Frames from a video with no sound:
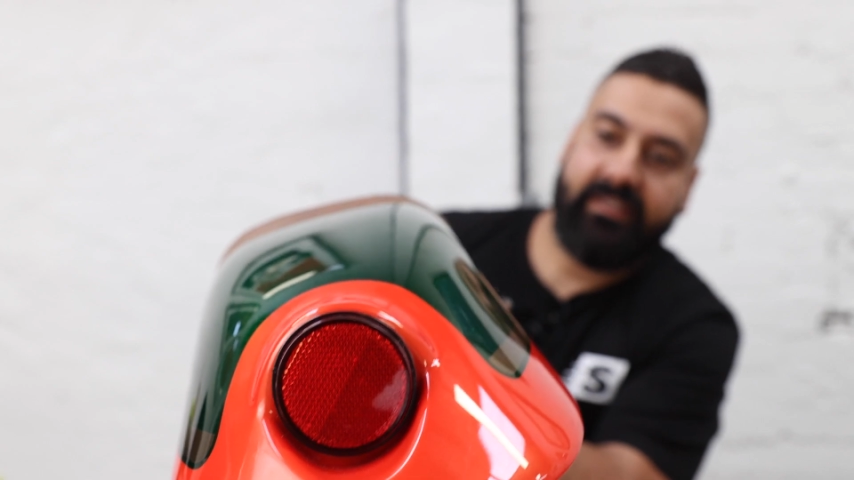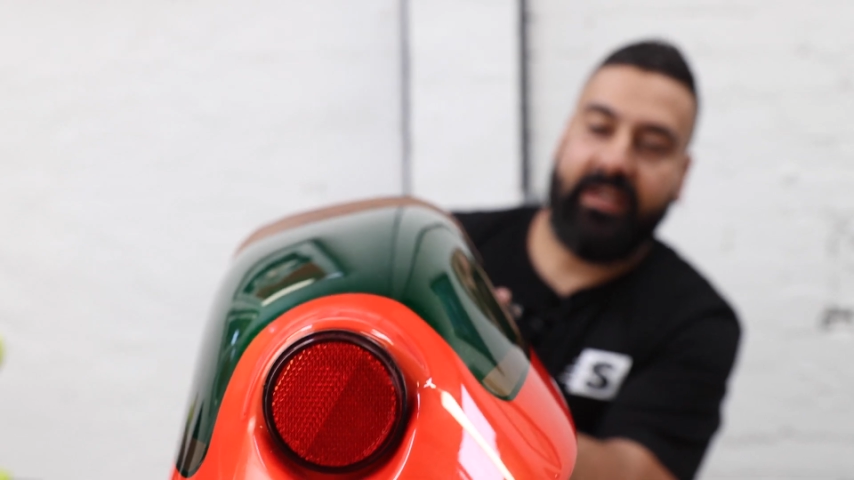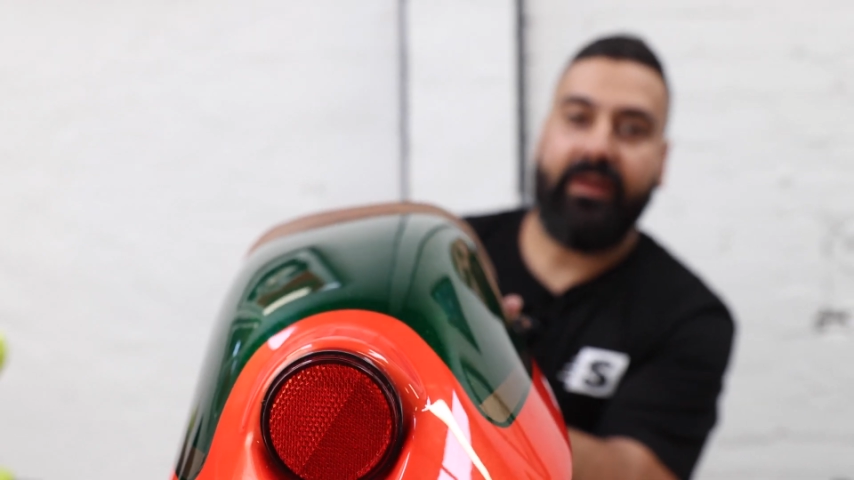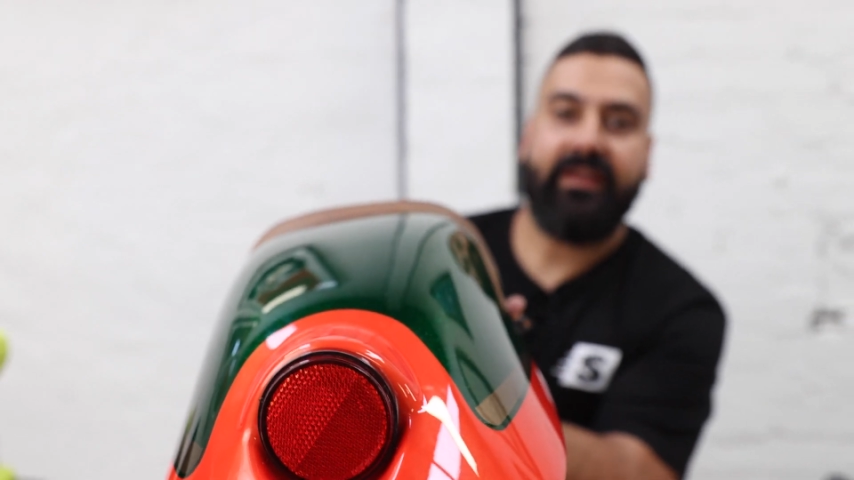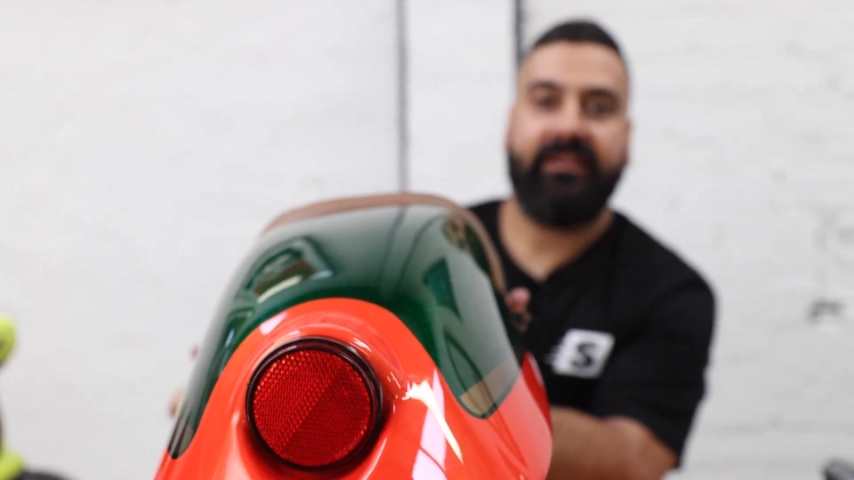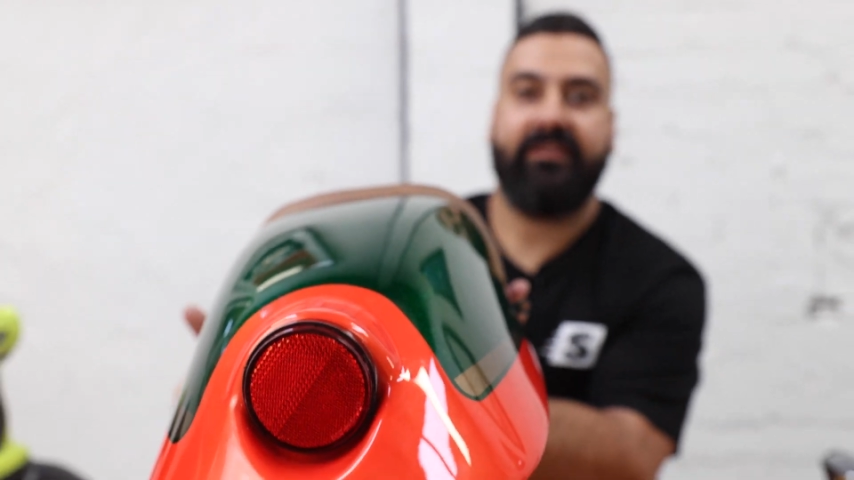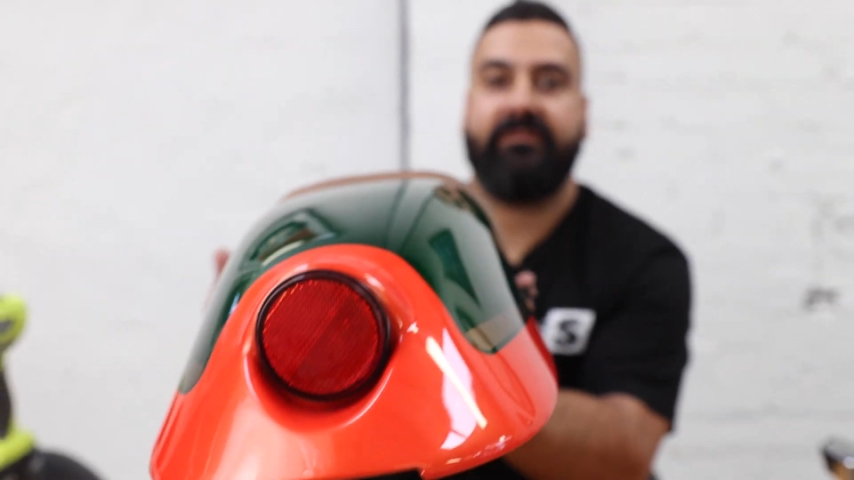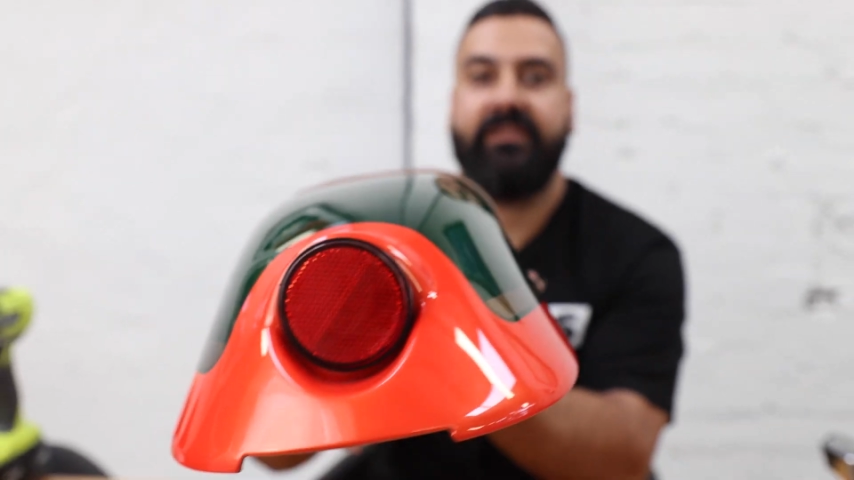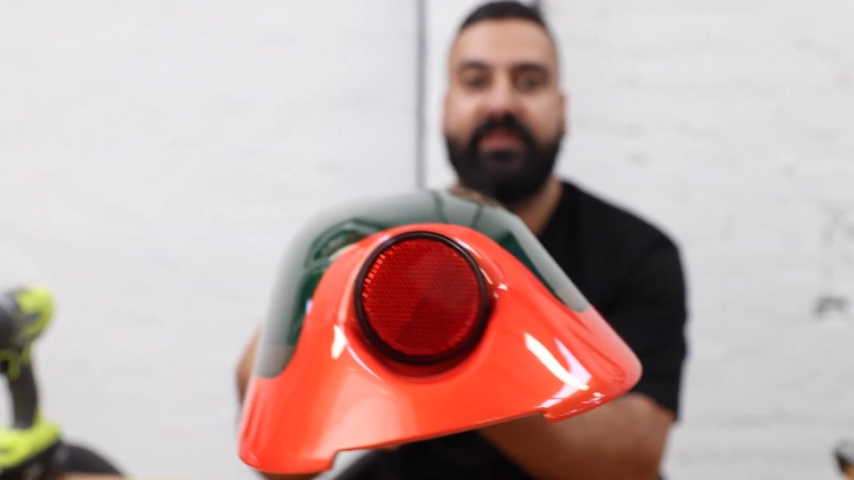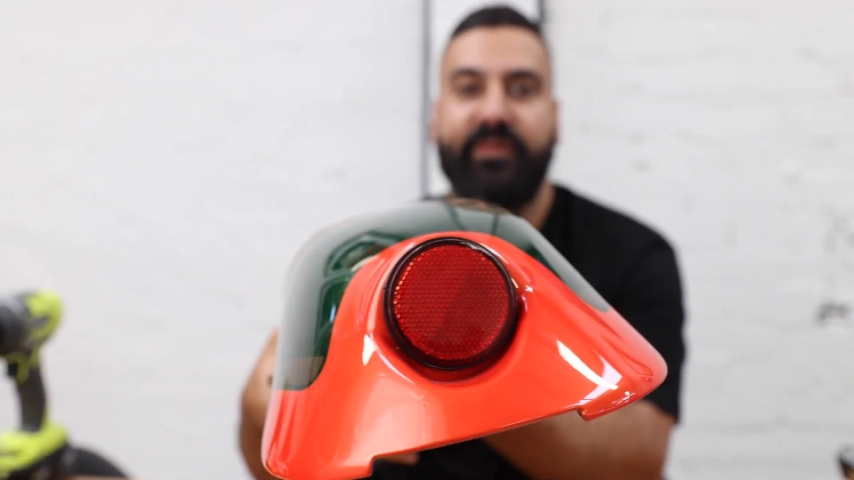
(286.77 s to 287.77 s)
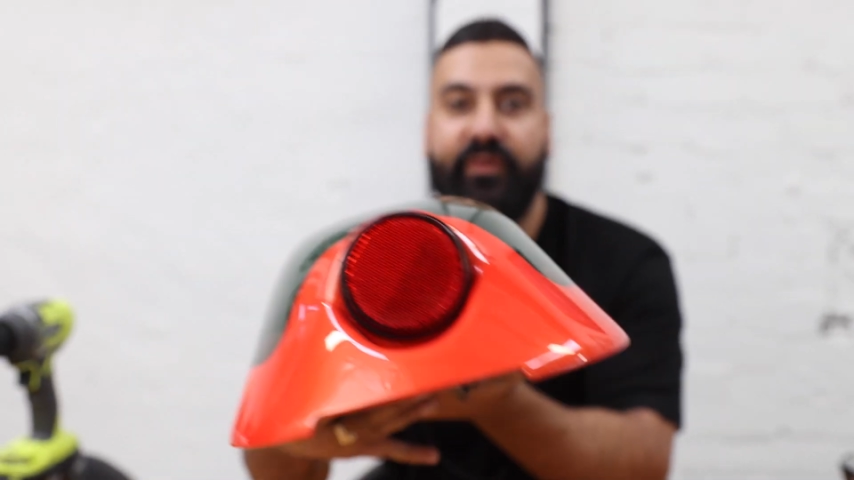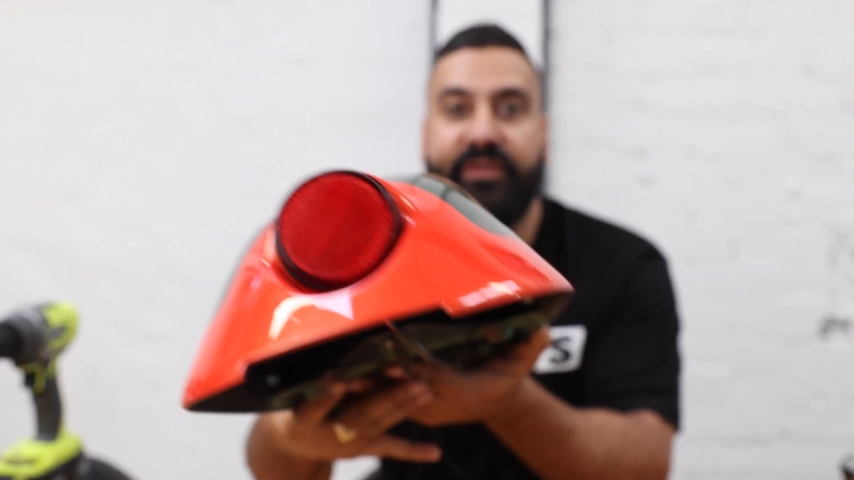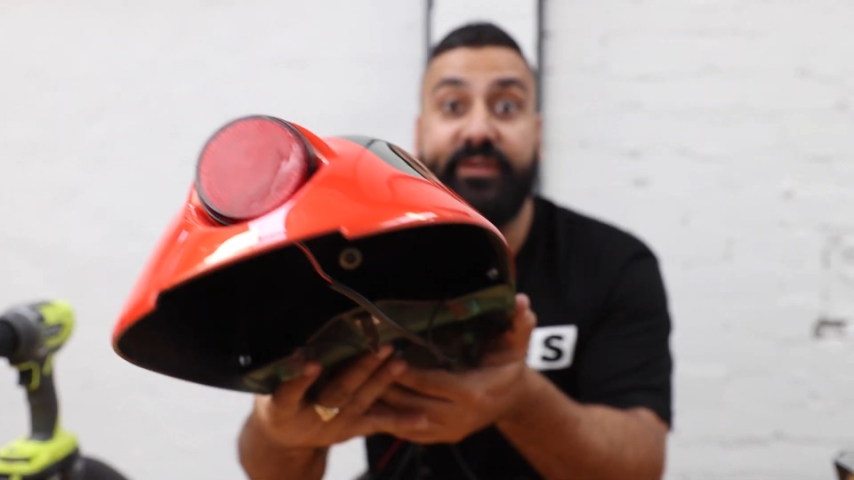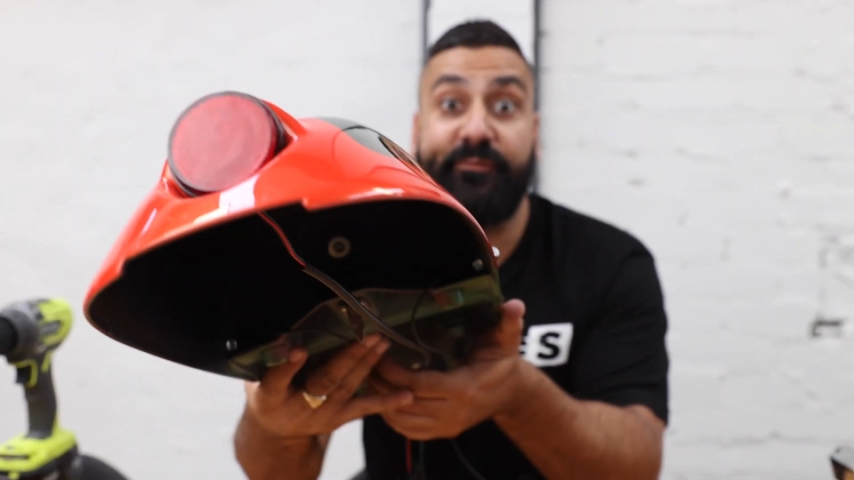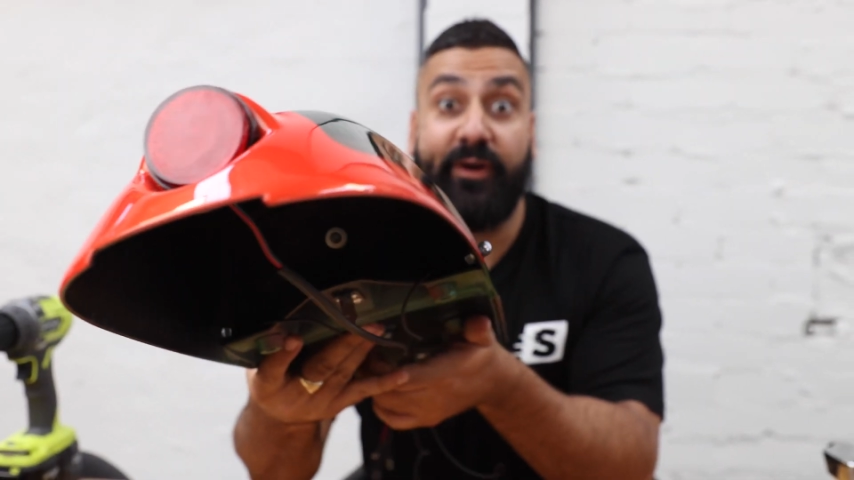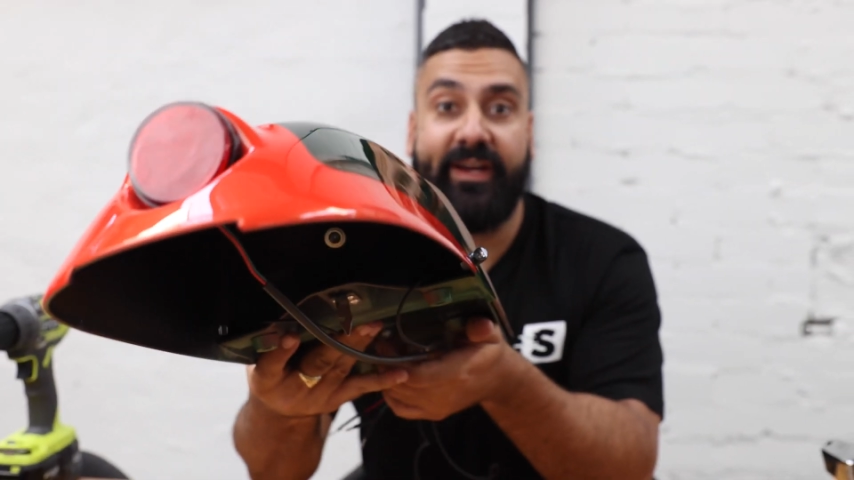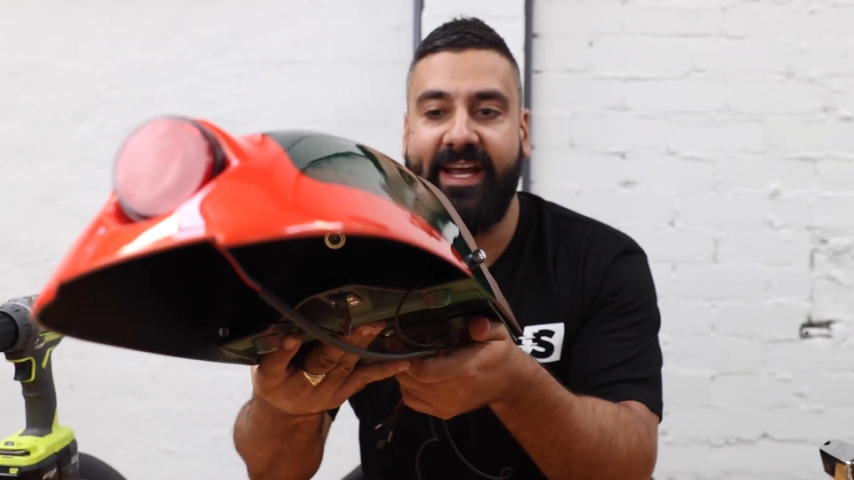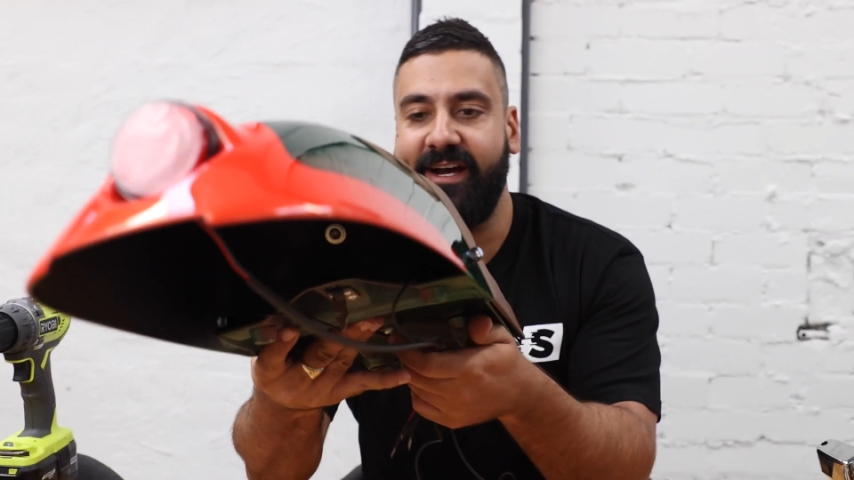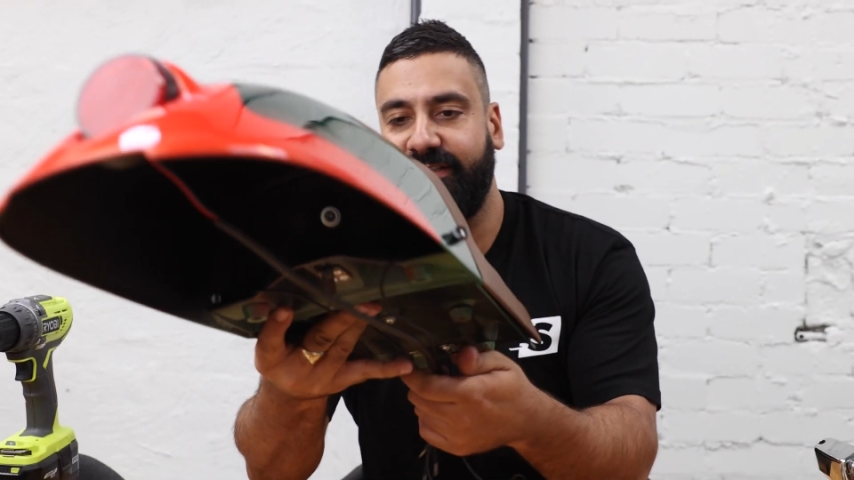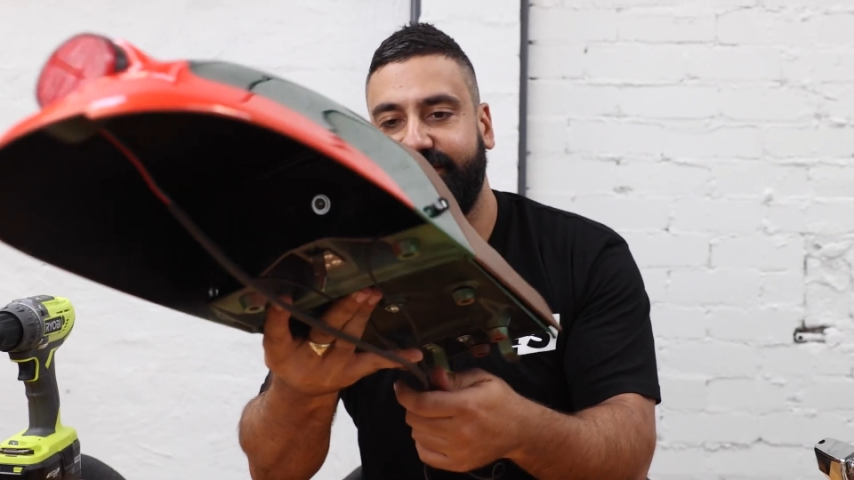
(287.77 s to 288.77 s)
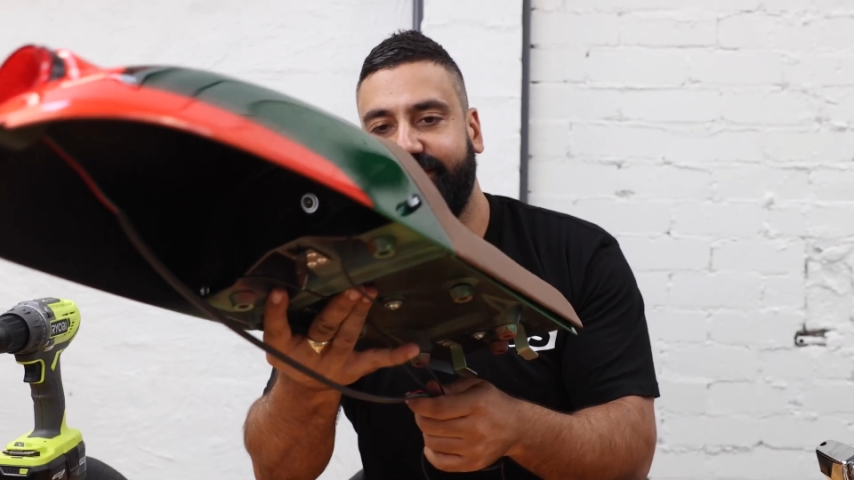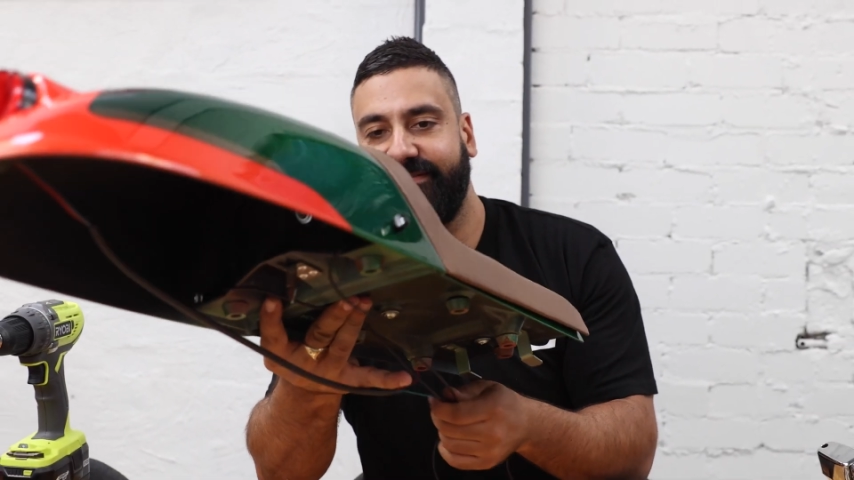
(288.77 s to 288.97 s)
Anyway, let's move on to the front cowl.